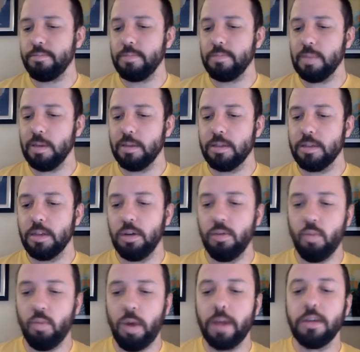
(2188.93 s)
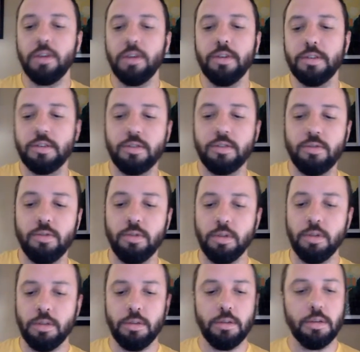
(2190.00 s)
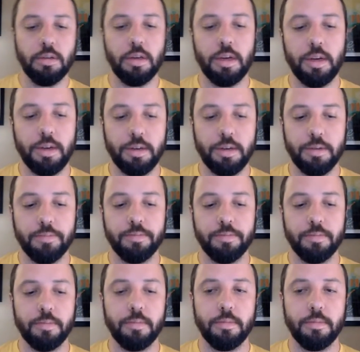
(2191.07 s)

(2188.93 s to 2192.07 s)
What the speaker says: So while you're in school, you